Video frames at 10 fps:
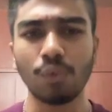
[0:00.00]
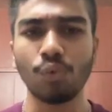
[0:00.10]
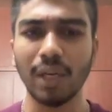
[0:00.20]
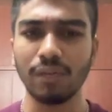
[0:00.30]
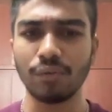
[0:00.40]

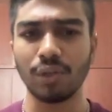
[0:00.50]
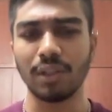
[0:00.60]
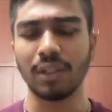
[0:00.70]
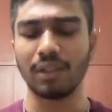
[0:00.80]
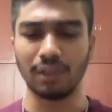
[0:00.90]
one for
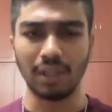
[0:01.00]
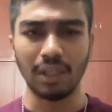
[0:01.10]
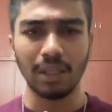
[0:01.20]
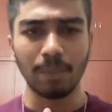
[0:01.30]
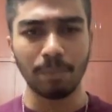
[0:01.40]
the
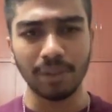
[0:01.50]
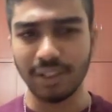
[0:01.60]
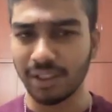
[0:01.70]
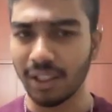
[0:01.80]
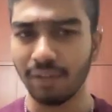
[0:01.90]

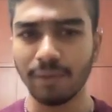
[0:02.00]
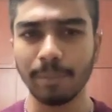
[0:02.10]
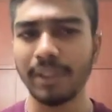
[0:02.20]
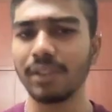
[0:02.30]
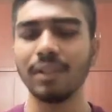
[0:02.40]
positioning of the
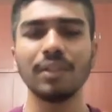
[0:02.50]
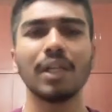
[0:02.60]
pieces